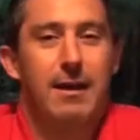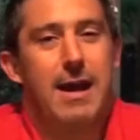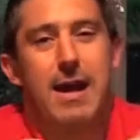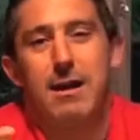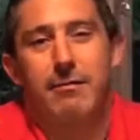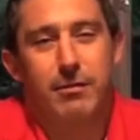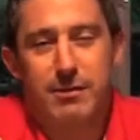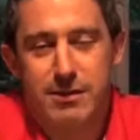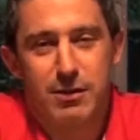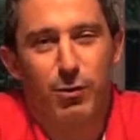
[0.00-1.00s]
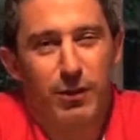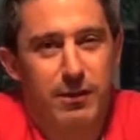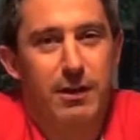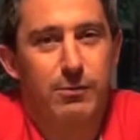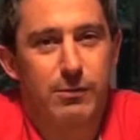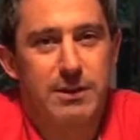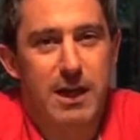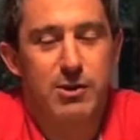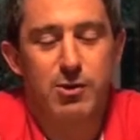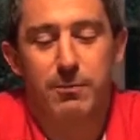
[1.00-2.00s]
Hey, I've got this annoying thing called a
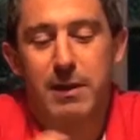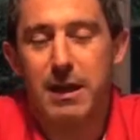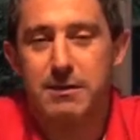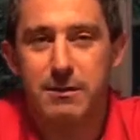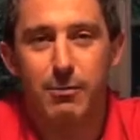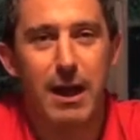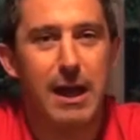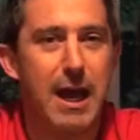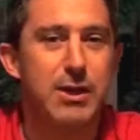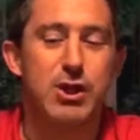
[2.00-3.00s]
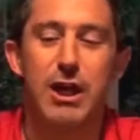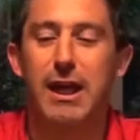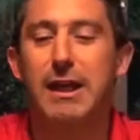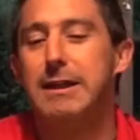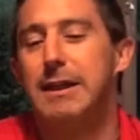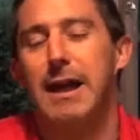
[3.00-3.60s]
day job that gets in the way occasionally.